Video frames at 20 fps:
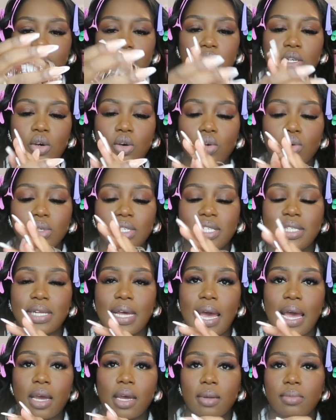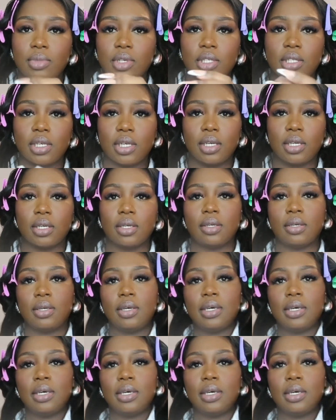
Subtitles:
It's a whole stack. I'm just gonna